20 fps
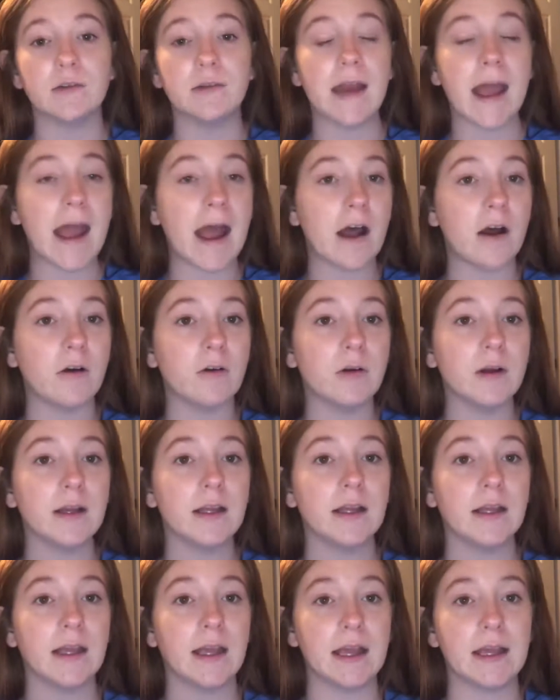now
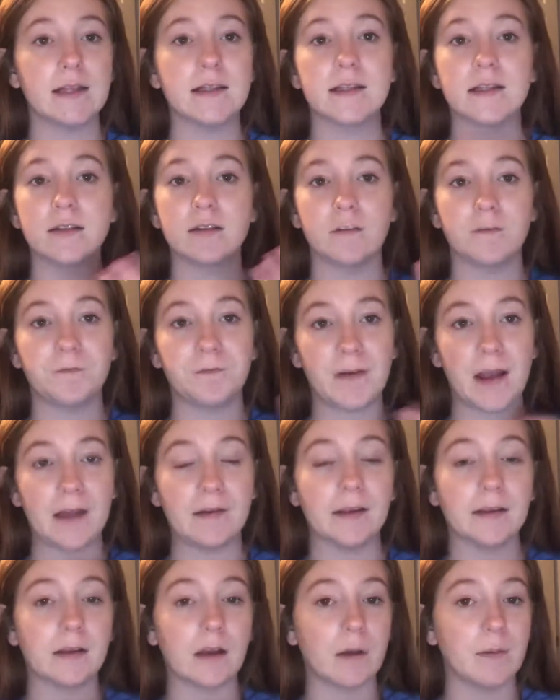it's
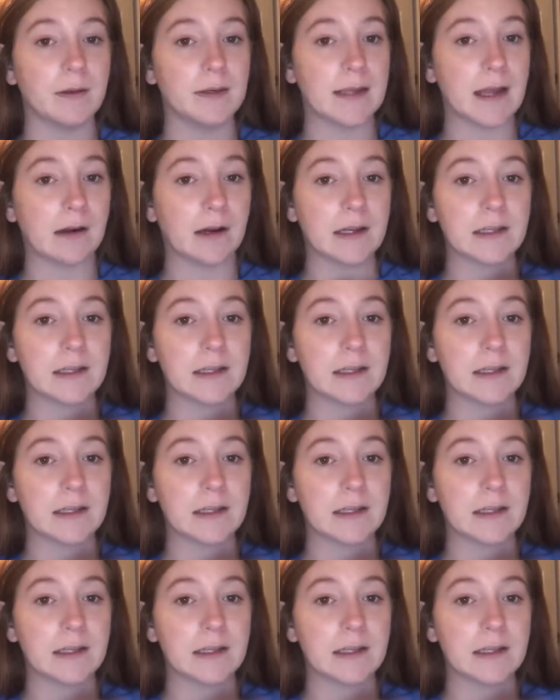finally calming down.